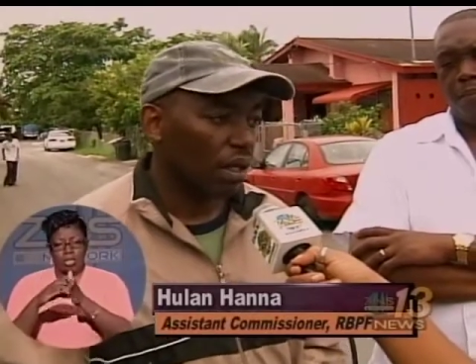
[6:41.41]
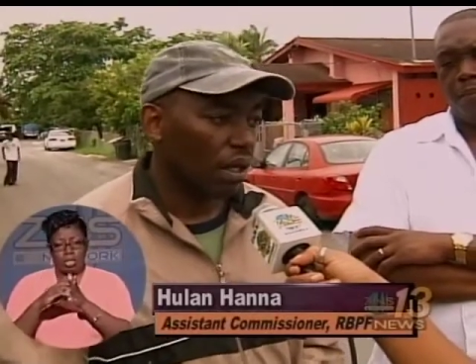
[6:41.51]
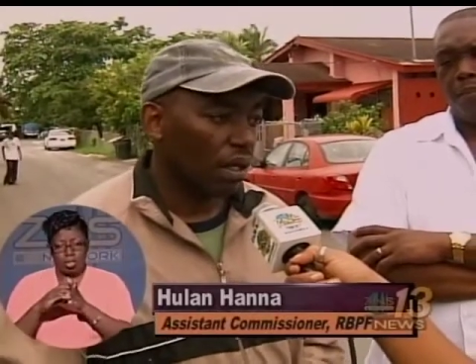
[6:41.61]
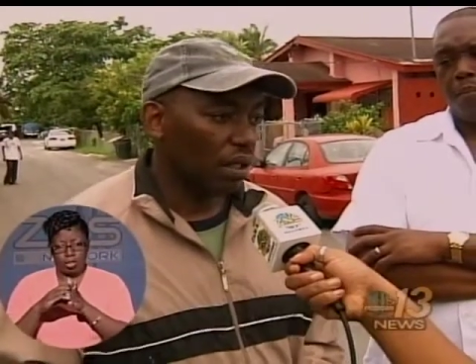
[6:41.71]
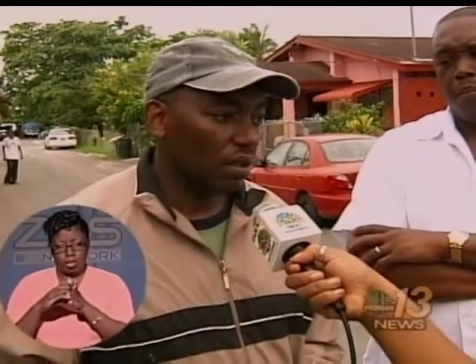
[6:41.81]

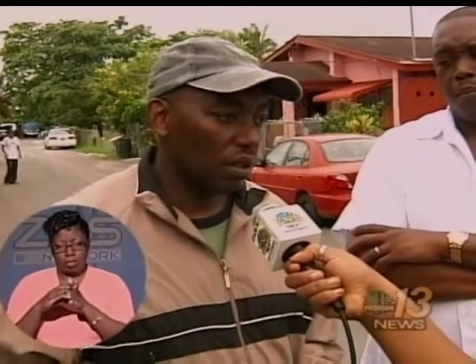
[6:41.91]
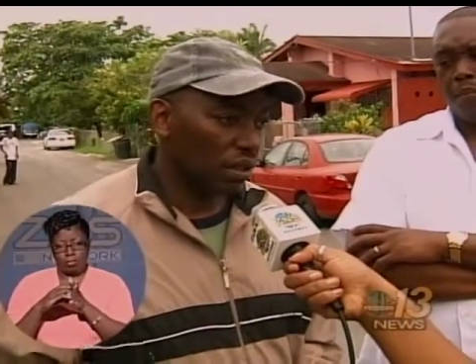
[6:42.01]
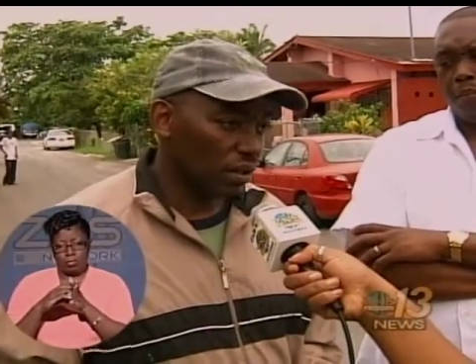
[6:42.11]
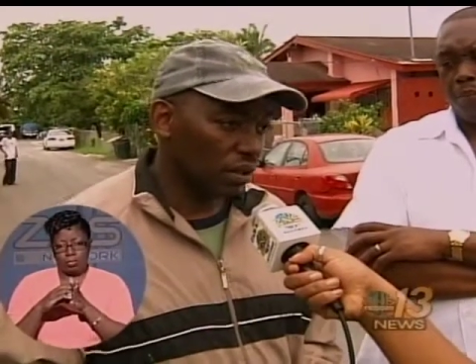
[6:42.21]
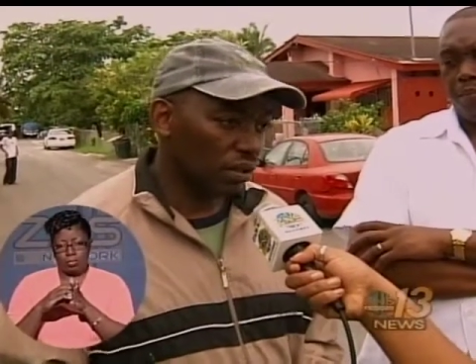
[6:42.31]
Uh, the
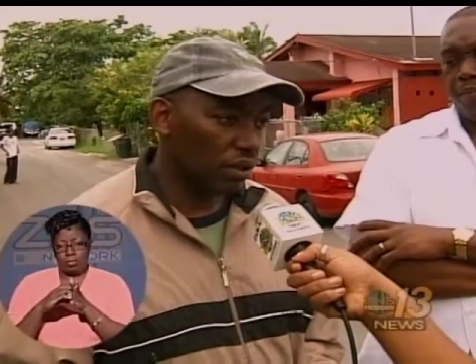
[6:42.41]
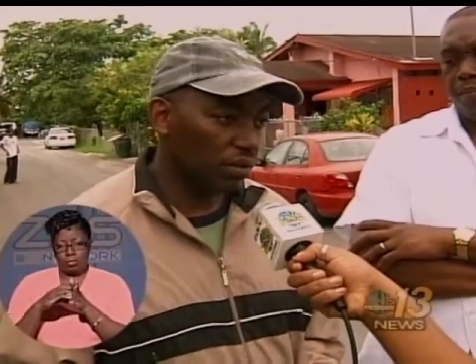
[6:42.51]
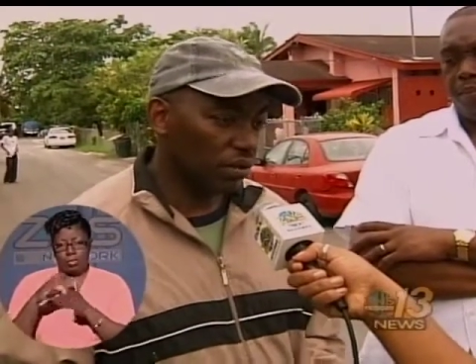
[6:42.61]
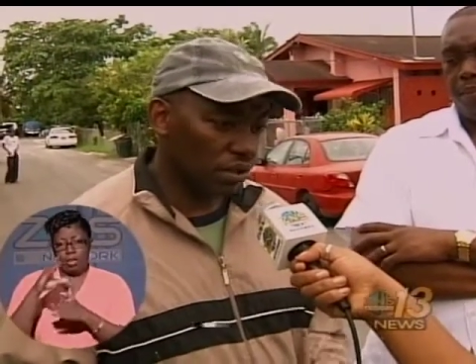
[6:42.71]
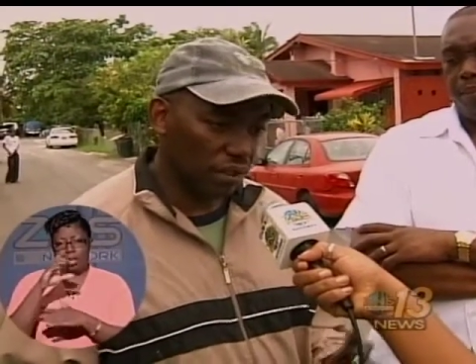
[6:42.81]
other
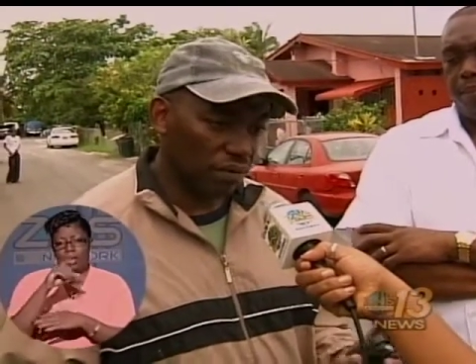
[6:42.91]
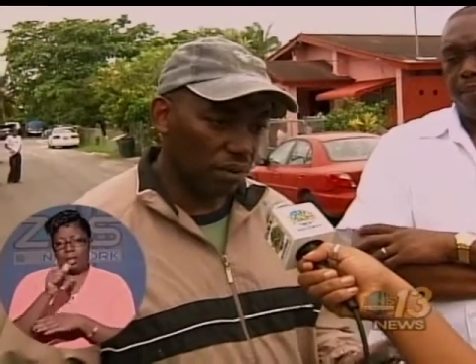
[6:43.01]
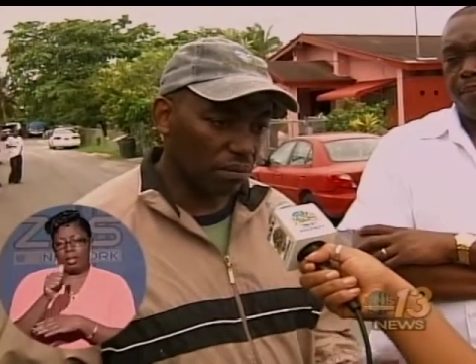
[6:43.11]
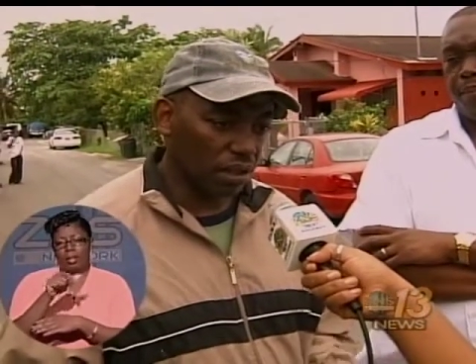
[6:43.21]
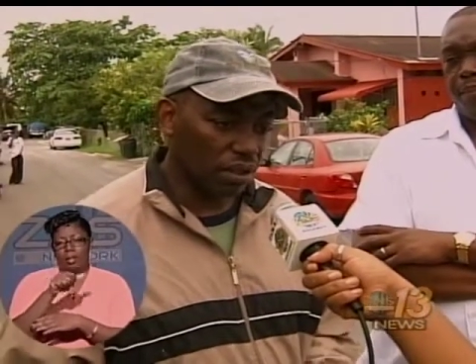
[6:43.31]
is
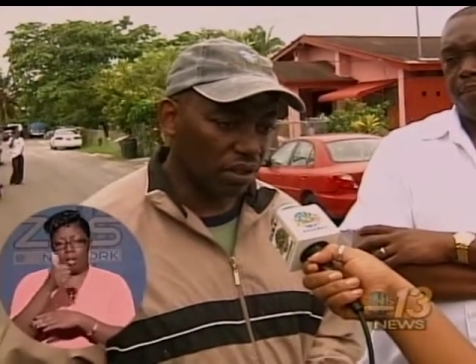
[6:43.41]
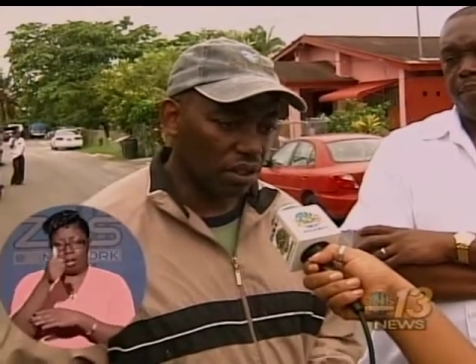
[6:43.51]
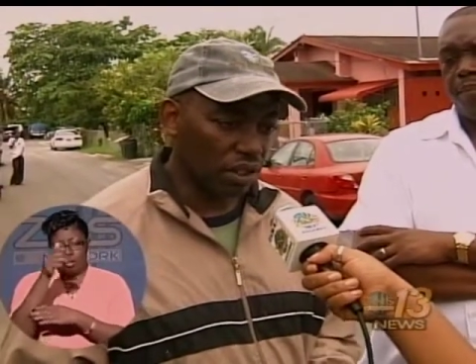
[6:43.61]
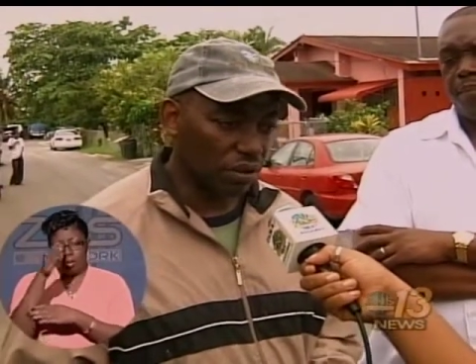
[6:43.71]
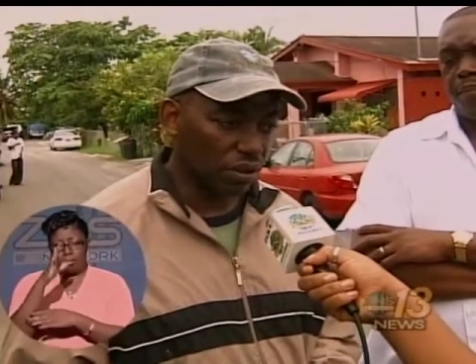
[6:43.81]
receiving medical
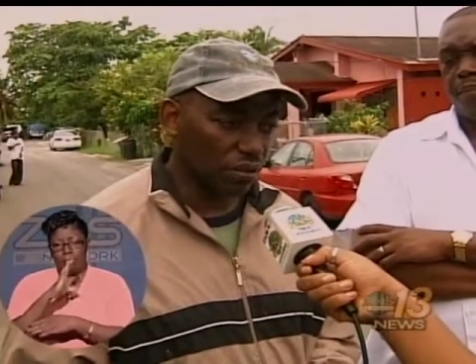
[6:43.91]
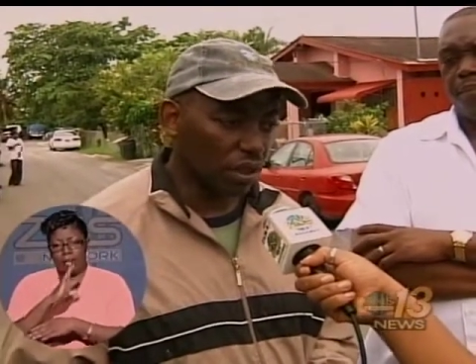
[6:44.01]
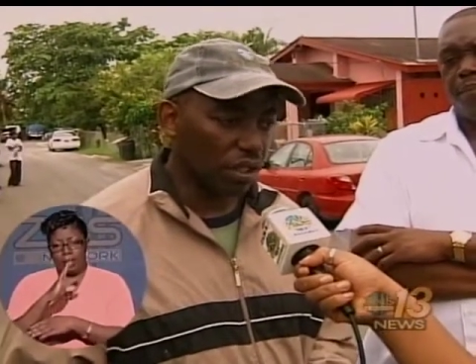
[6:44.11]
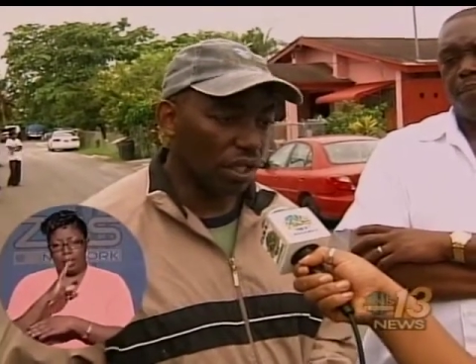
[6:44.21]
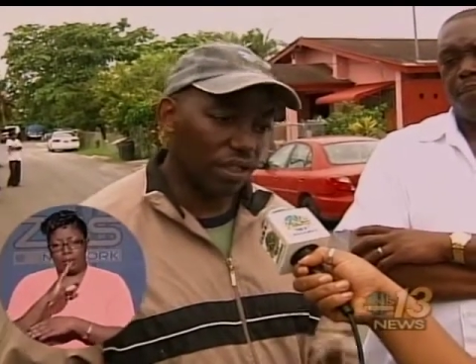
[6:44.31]
care as
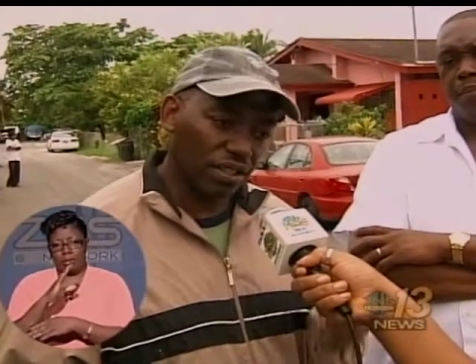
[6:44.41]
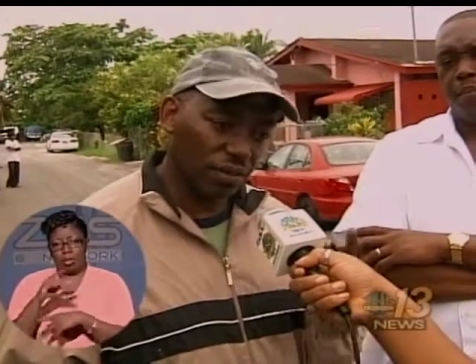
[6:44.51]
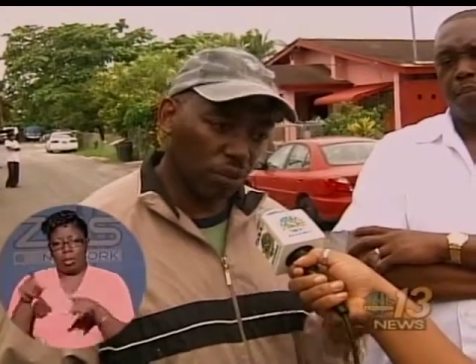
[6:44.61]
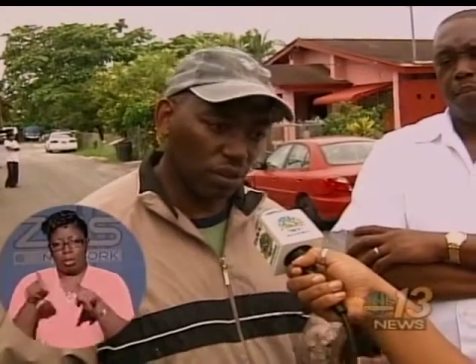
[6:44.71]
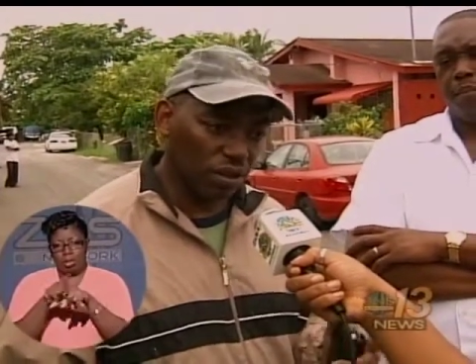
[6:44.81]
well. At this
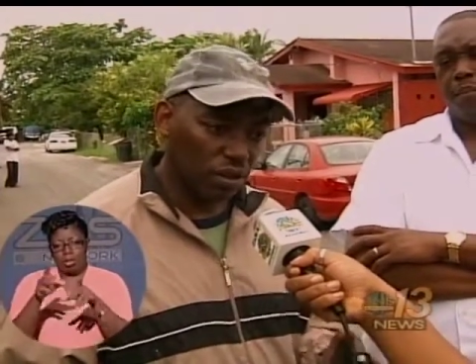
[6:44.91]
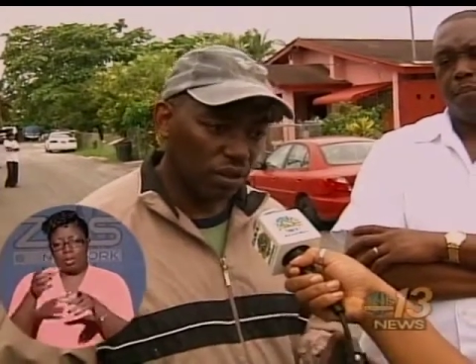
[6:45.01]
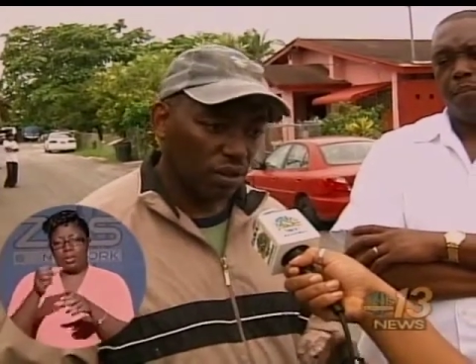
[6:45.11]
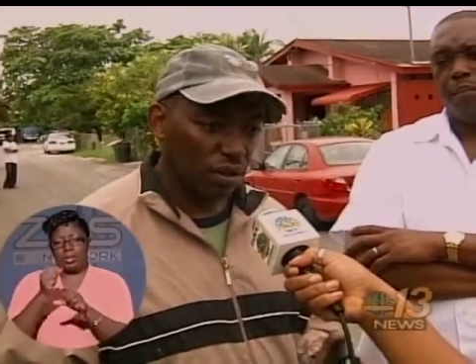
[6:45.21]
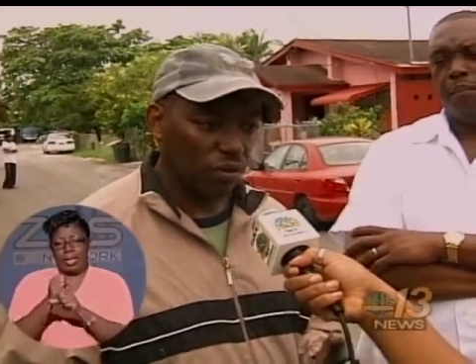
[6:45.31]
point,
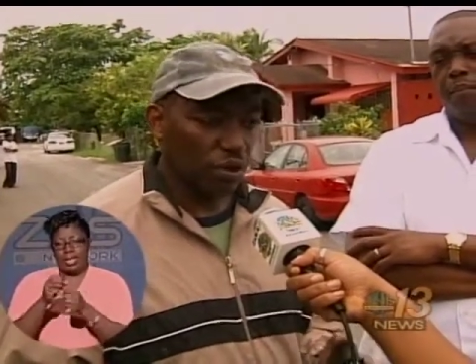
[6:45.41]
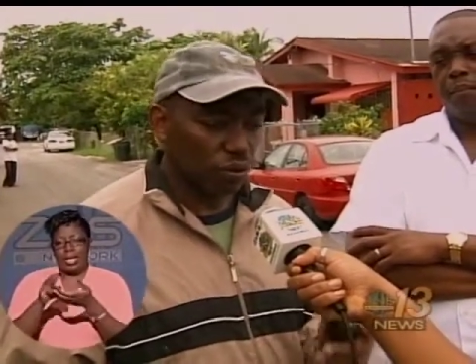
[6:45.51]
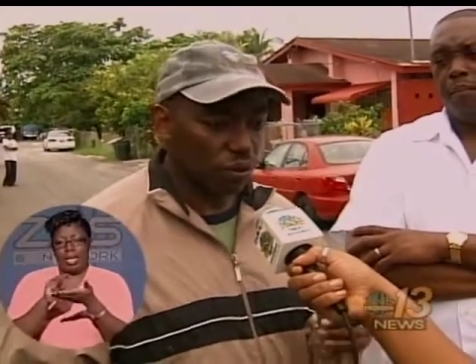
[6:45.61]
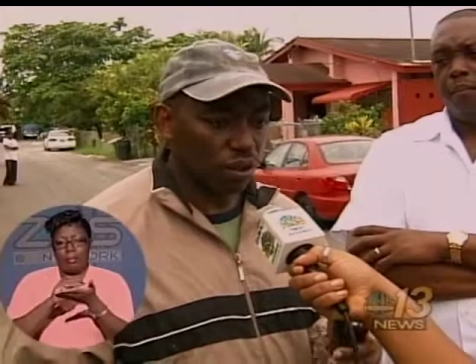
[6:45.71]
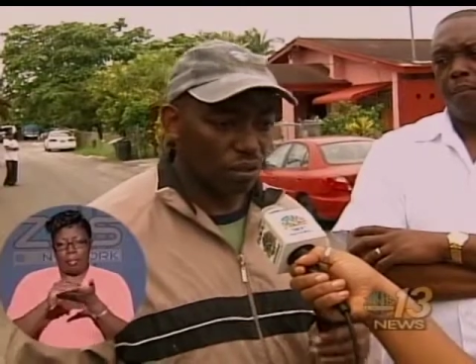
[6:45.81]
we
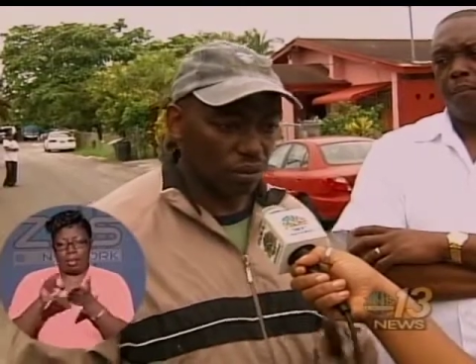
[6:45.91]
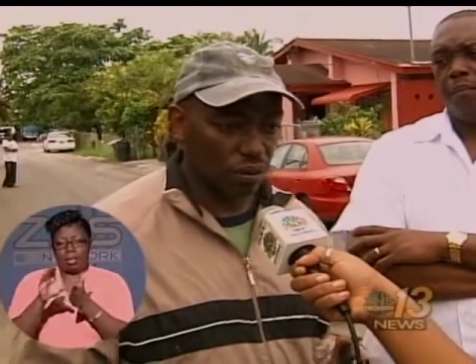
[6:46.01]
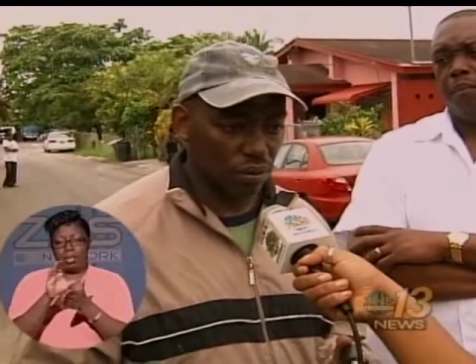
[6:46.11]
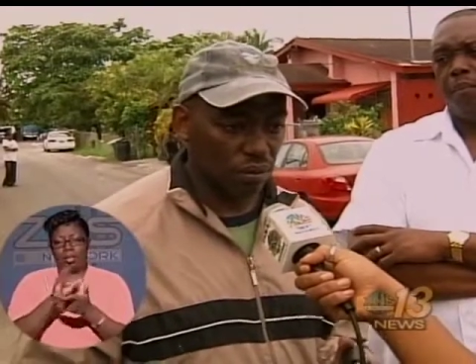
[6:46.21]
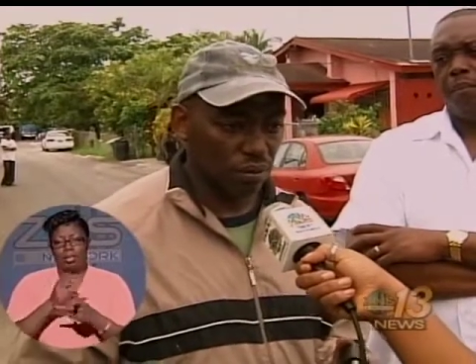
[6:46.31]
do not know